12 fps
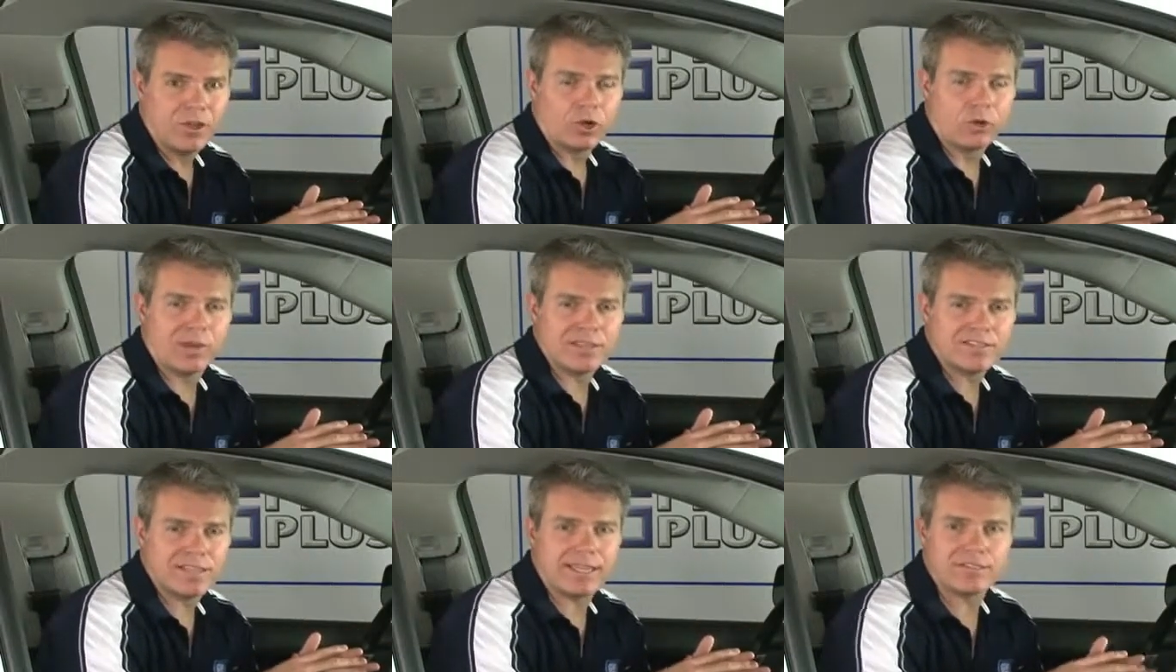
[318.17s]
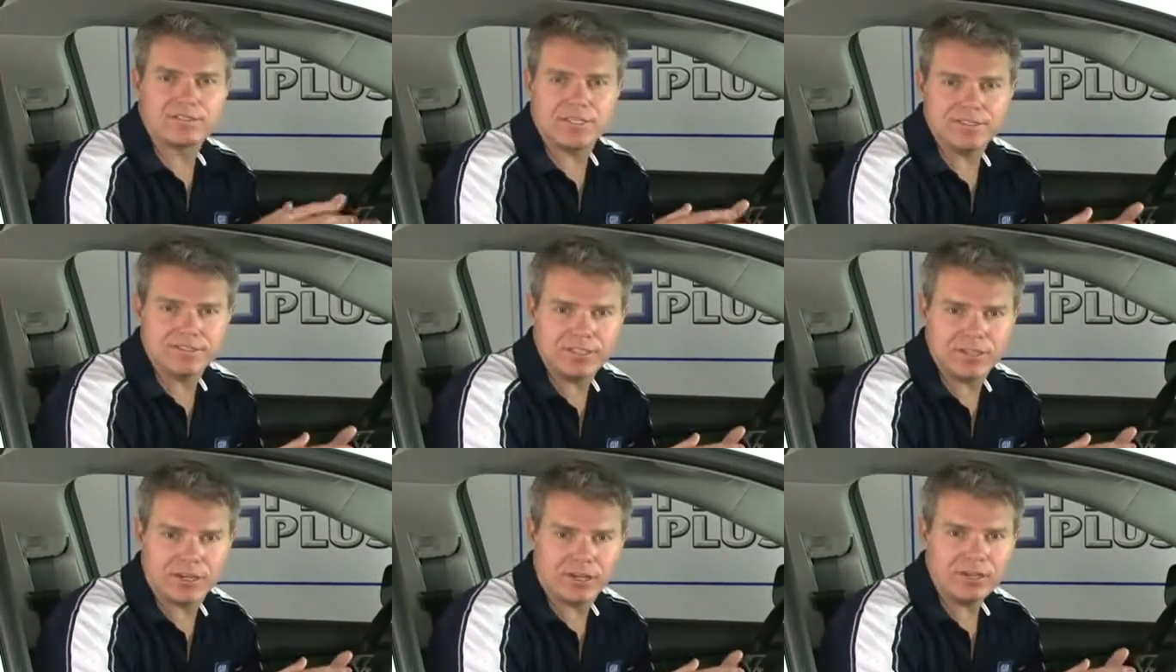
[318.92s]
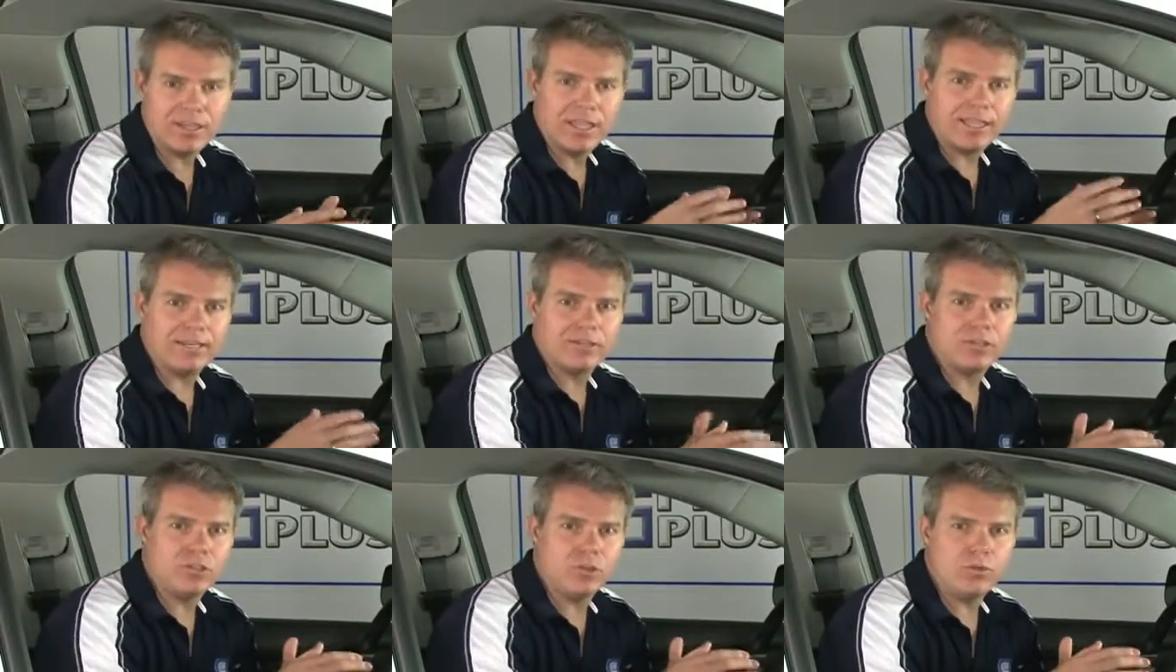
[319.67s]
or by saying CCR, it
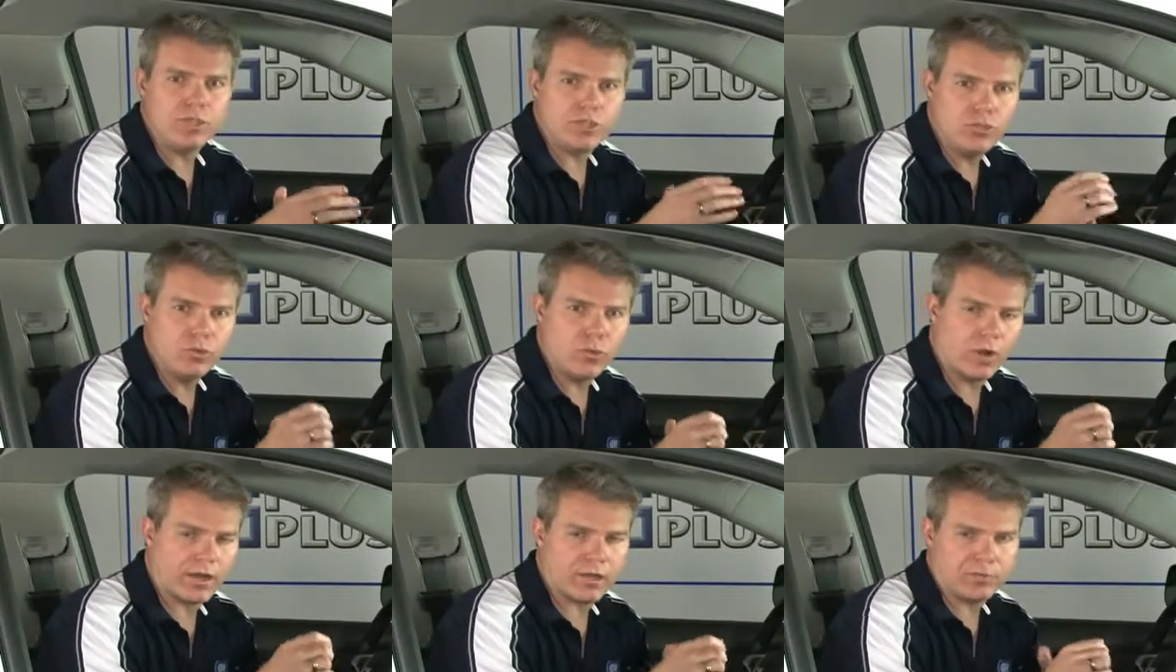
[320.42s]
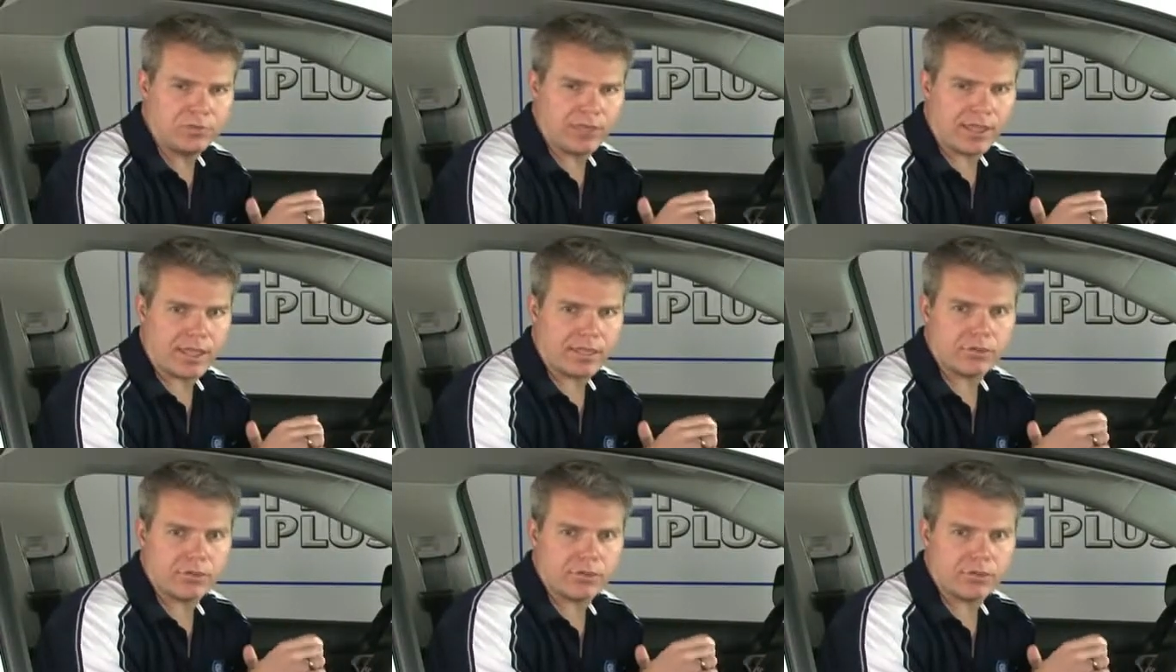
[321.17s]
knew that you wanted to play